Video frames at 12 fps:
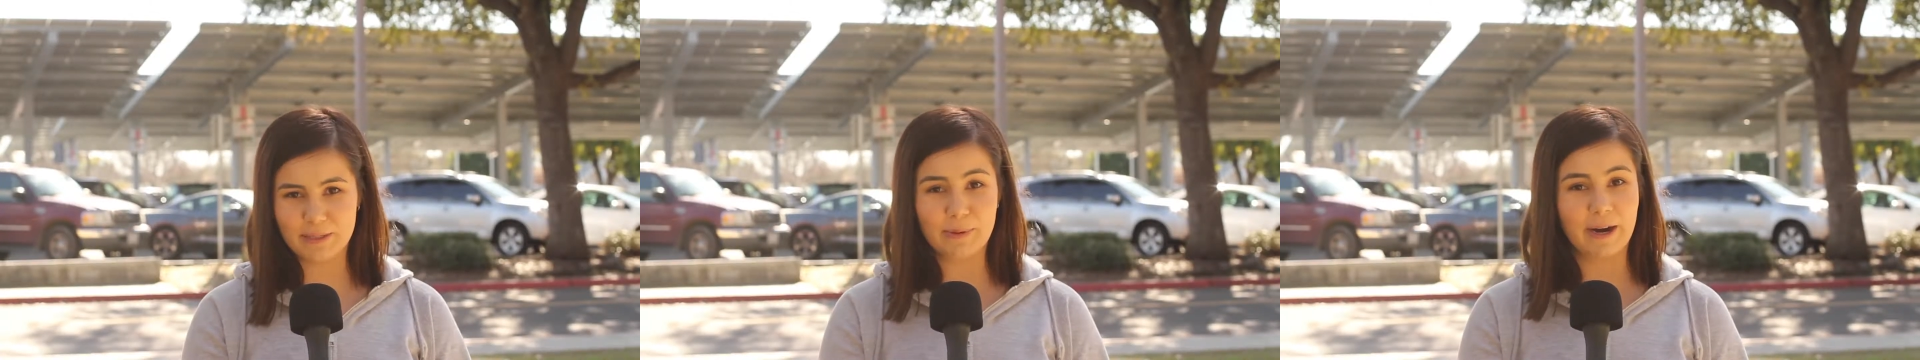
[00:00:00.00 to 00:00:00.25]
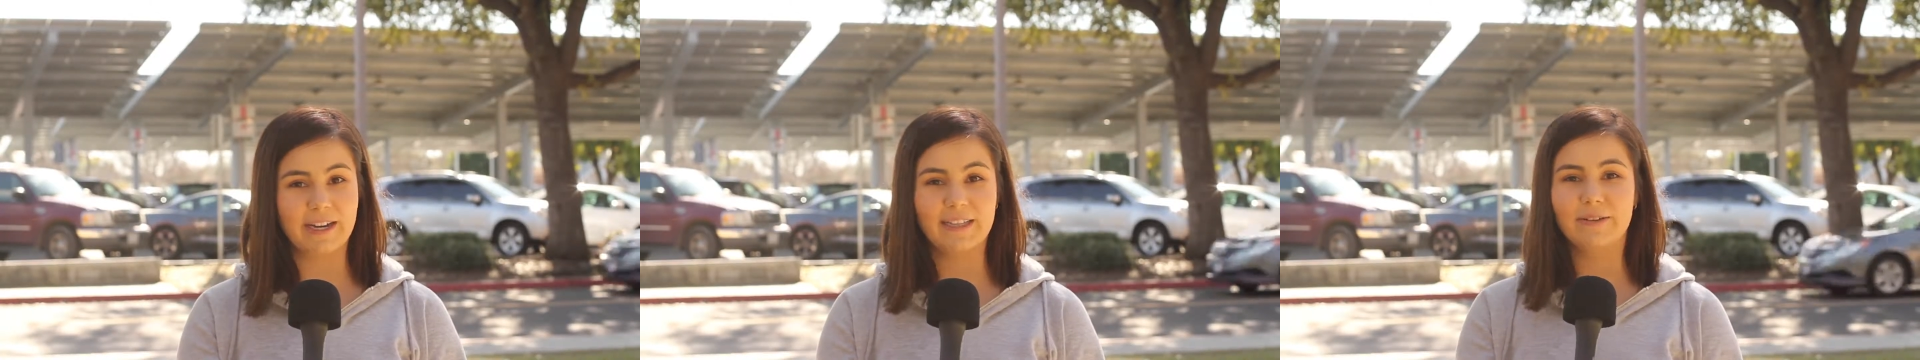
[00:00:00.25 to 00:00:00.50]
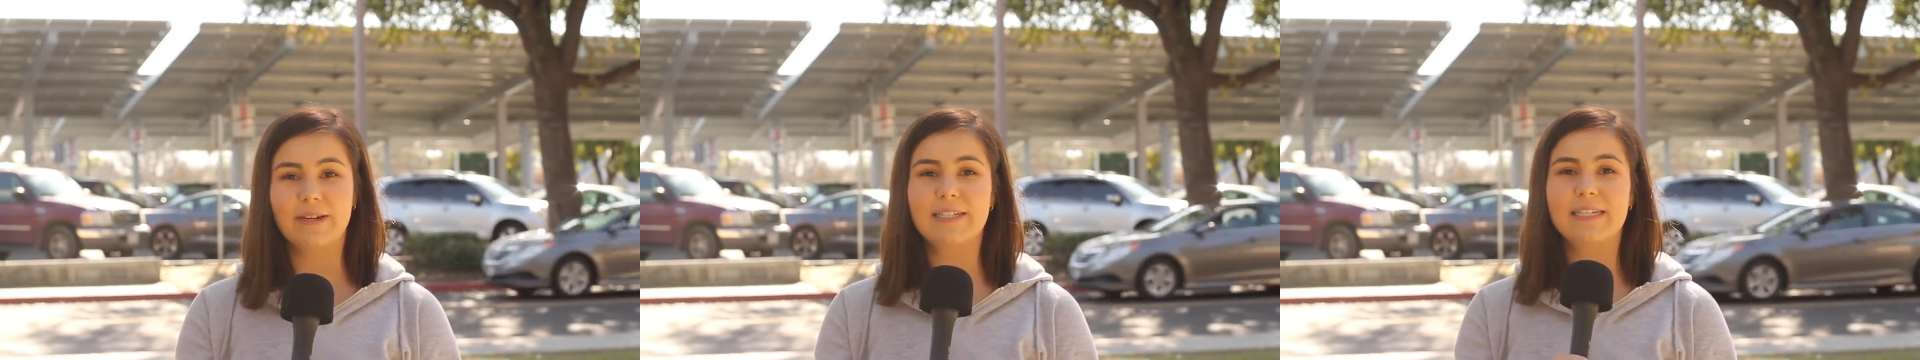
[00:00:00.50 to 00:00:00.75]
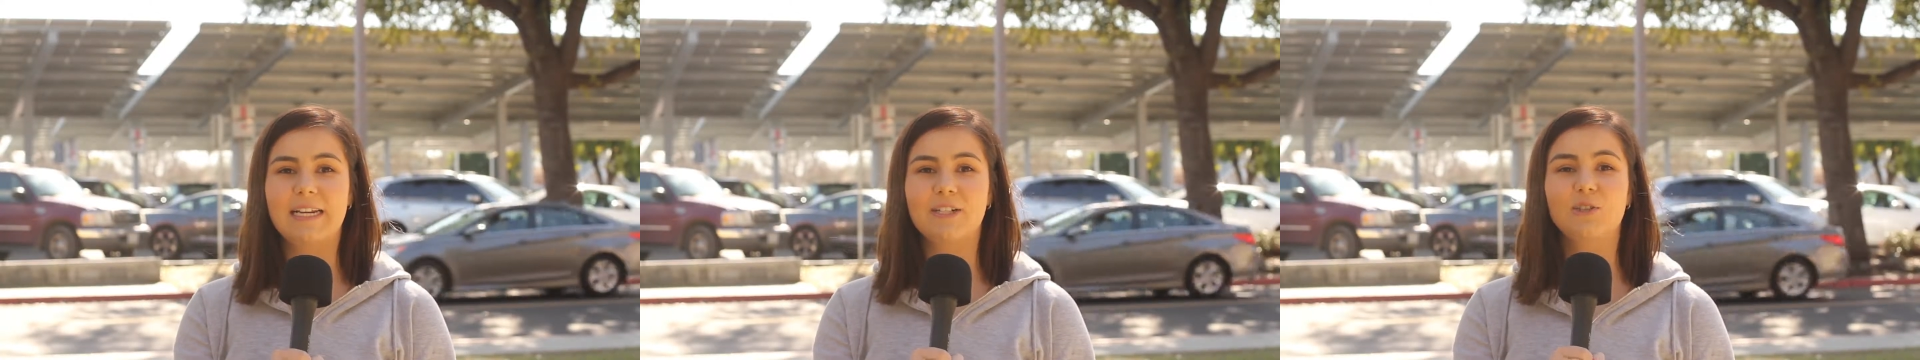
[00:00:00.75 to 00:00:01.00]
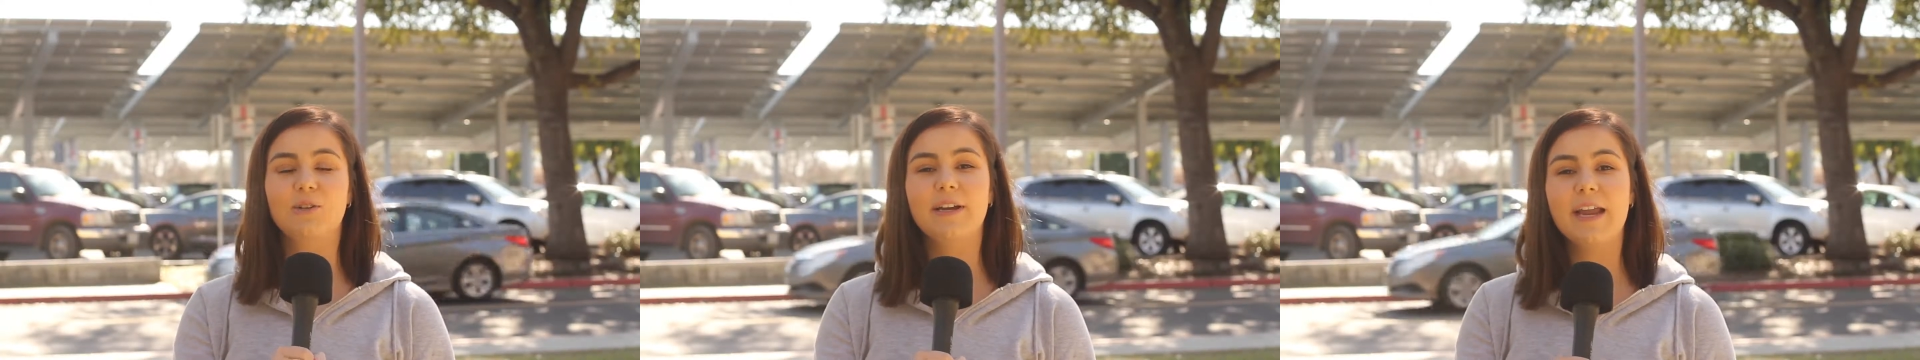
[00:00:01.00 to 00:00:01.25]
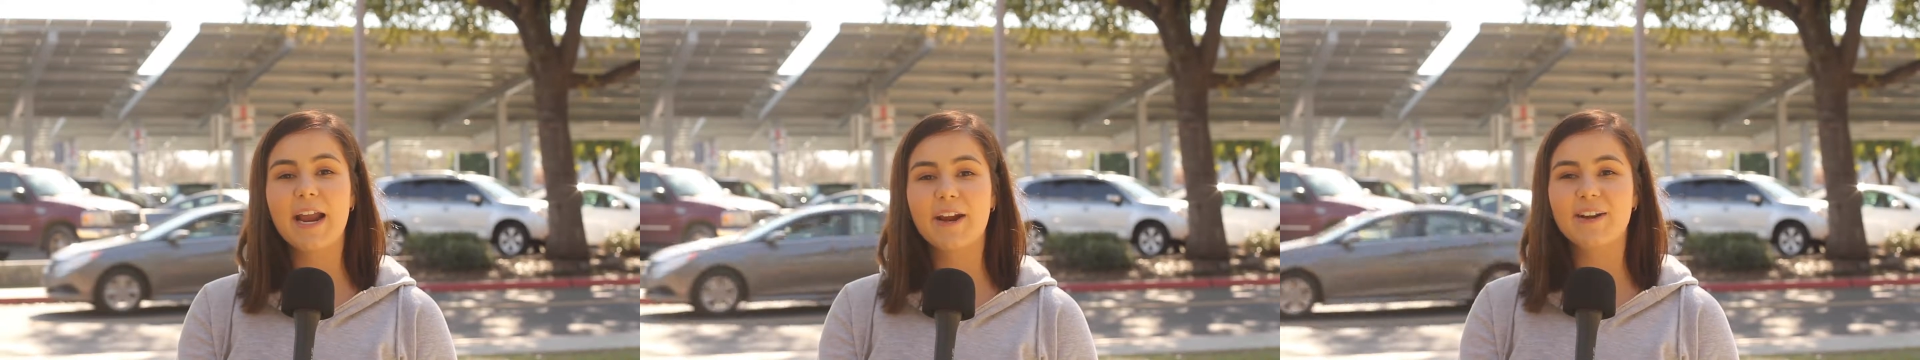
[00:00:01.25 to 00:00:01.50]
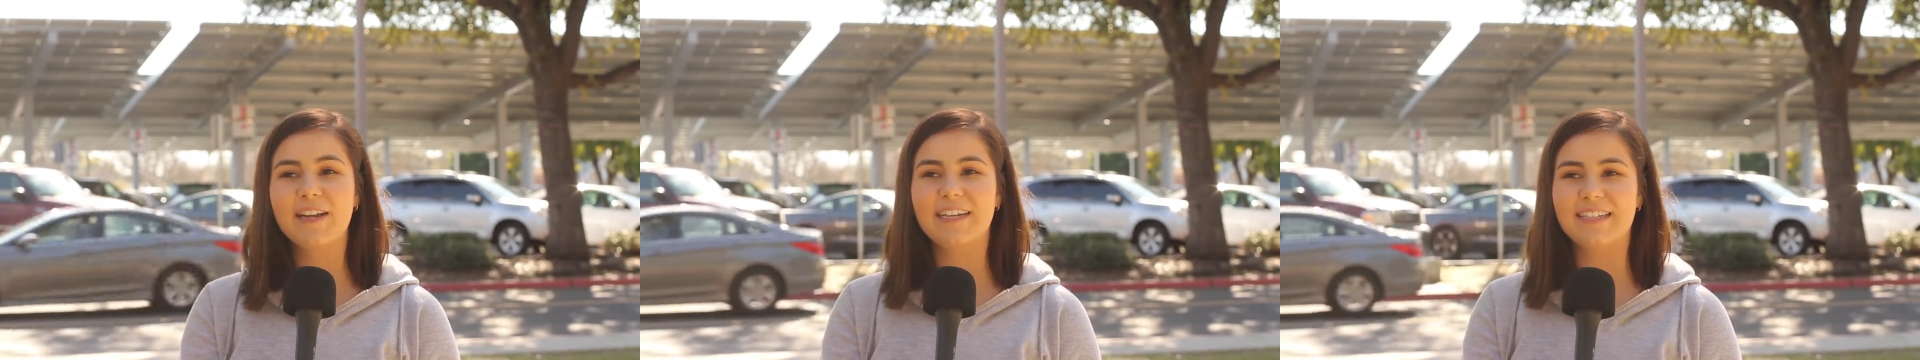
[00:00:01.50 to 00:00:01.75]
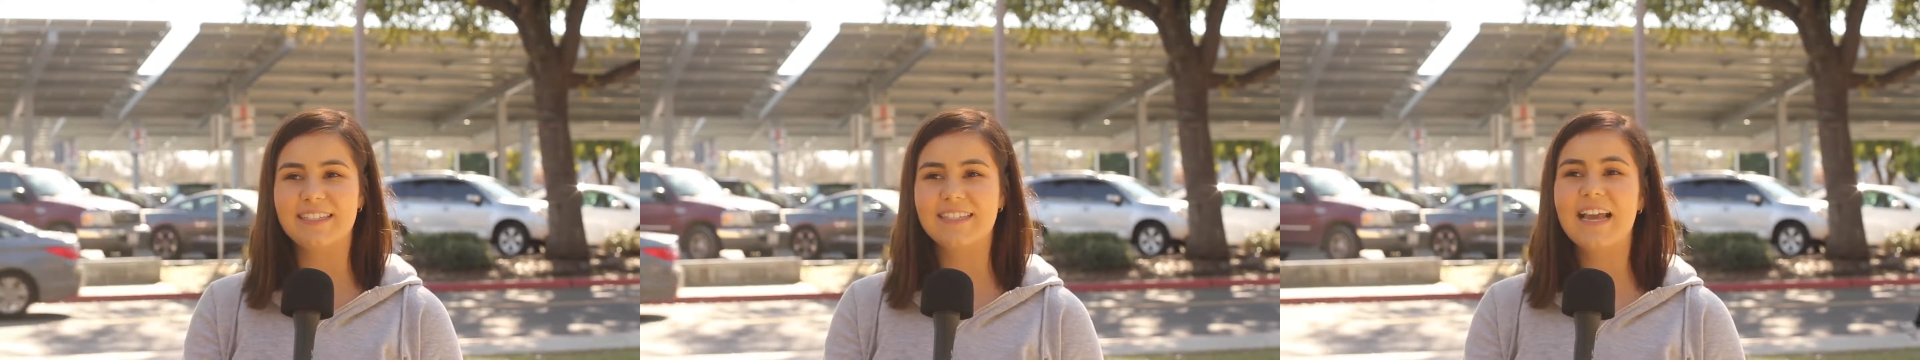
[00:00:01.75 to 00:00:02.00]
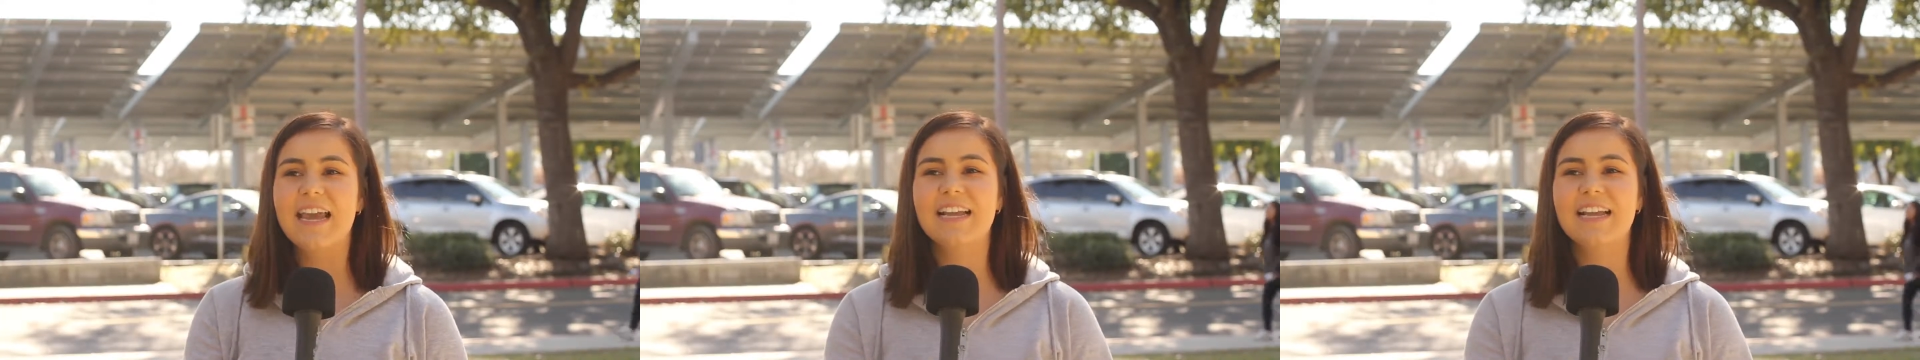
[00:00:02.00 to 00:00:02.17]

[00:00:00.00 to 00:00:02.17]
to park in the residential areas.